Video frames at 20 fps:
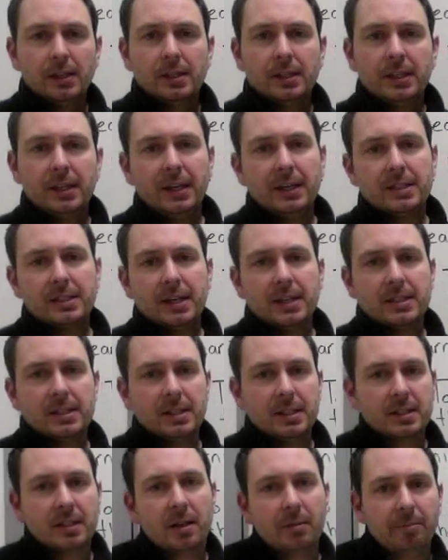Today's lesson
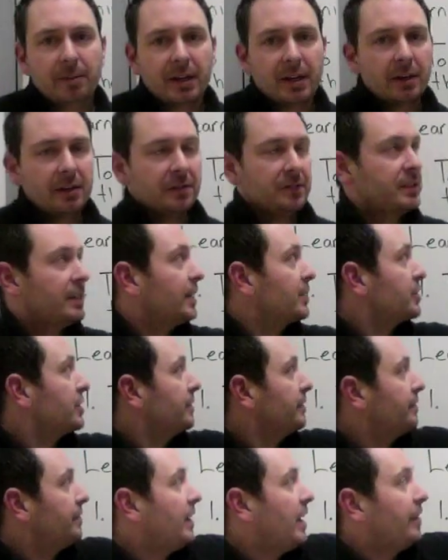is coming out of
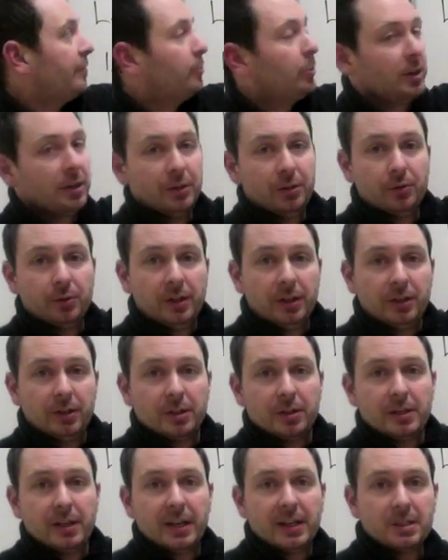section 5.3 in
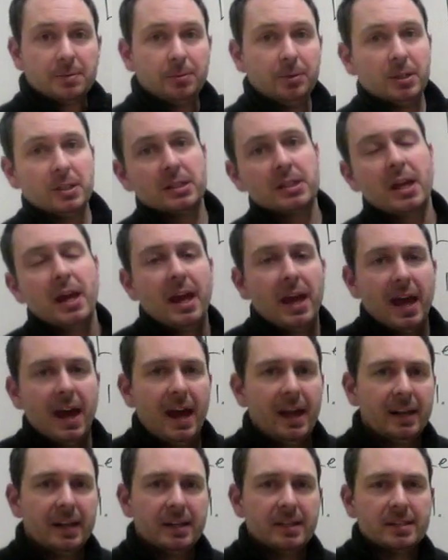your textbooks,
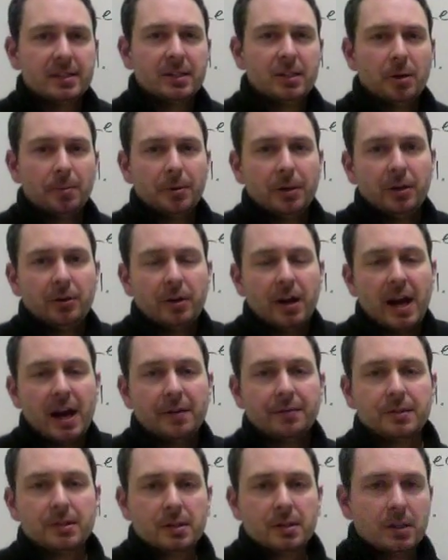and it is interpreting
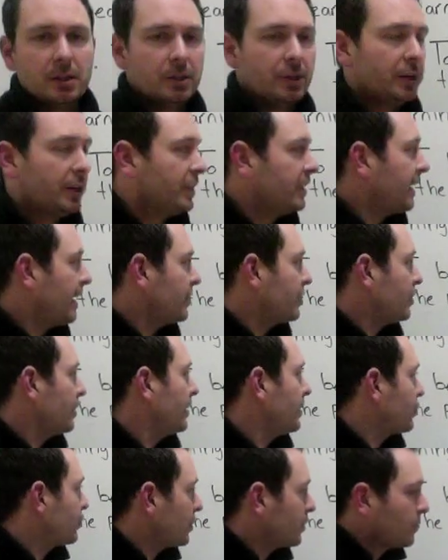graphs. The learning intention,
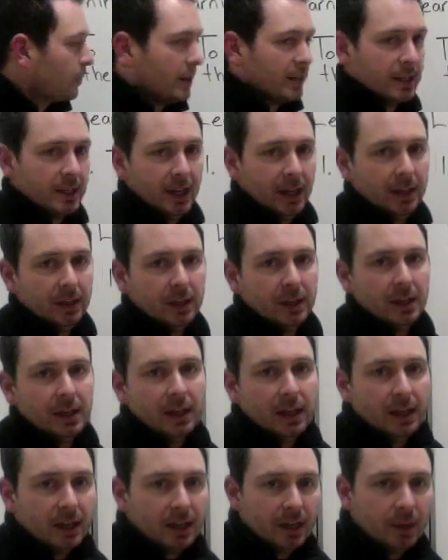there's just one today.
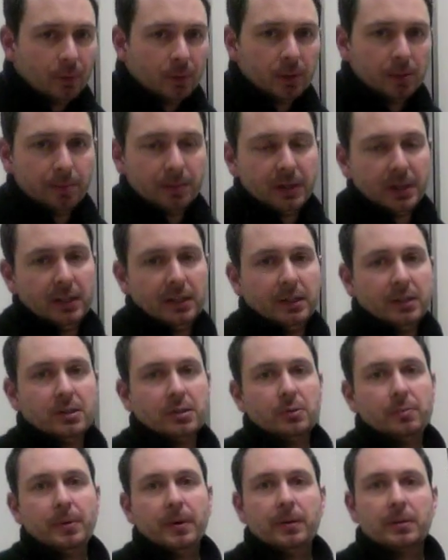It will be
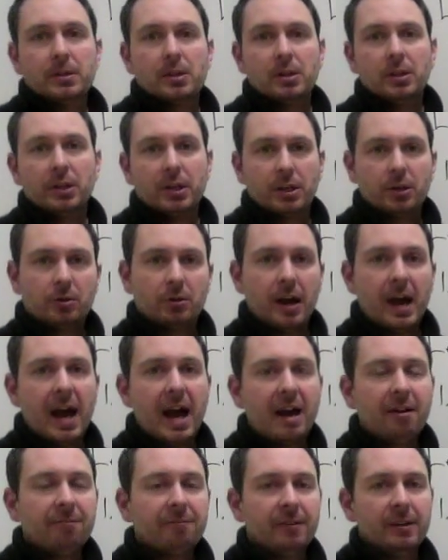to be able to look at a
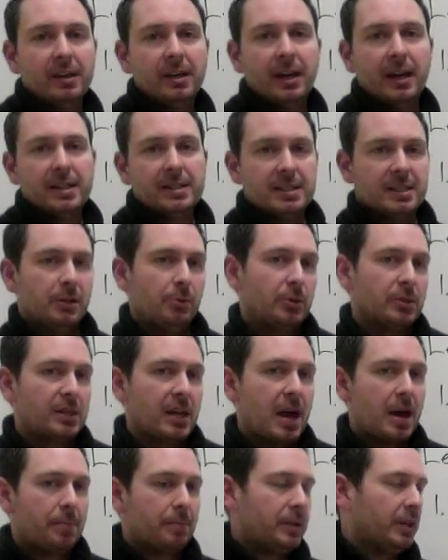graph and see what's
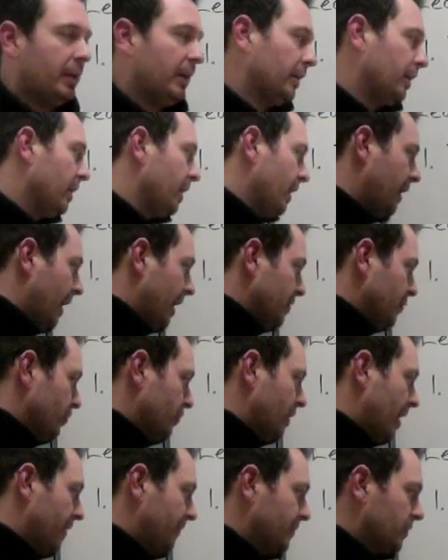happening as your
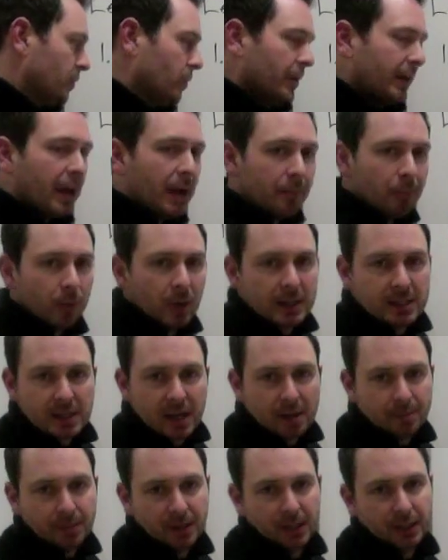graph is going up. What's
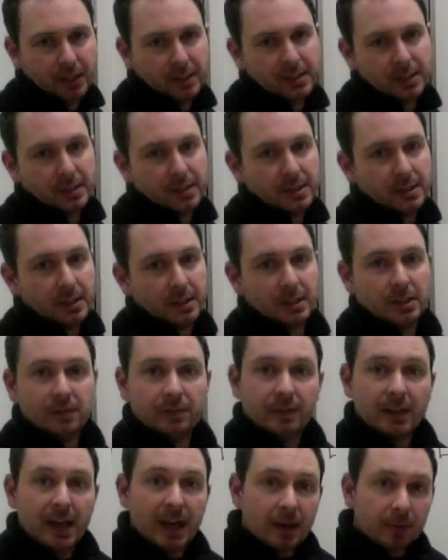that mean Is it stays
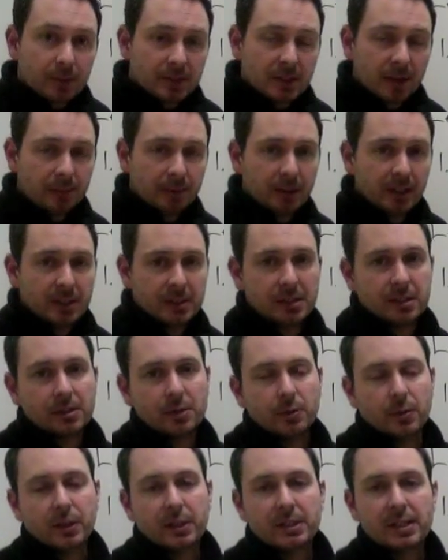flat? What's that mean Is it's
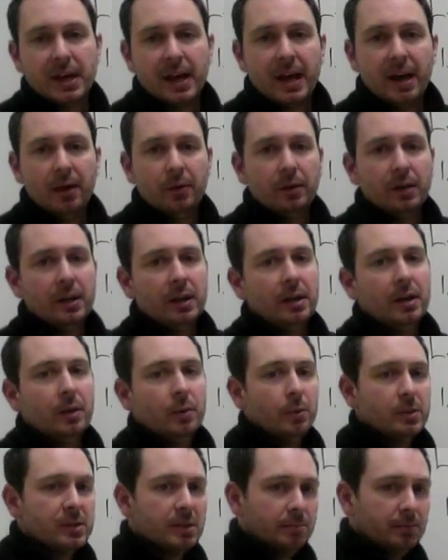going down?
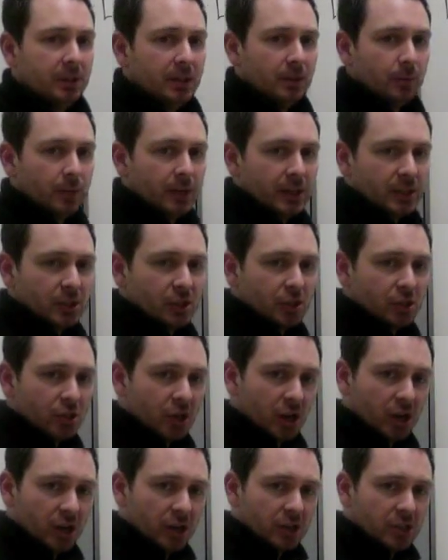What's it mean where it
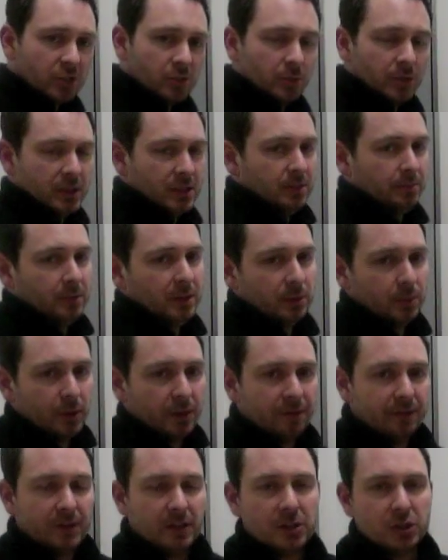starts? What's it mean where
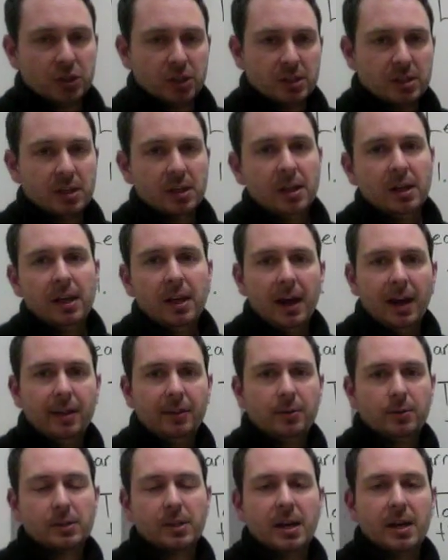it finishes? And
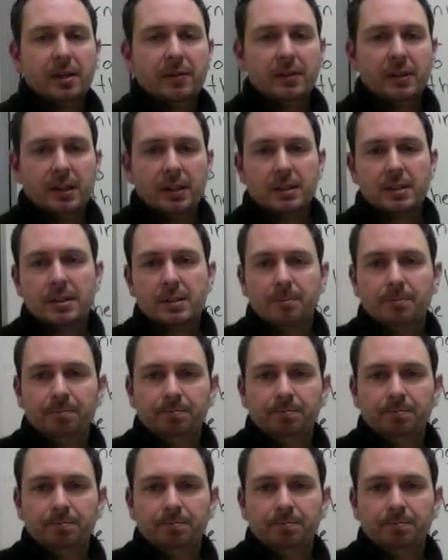those kind of things.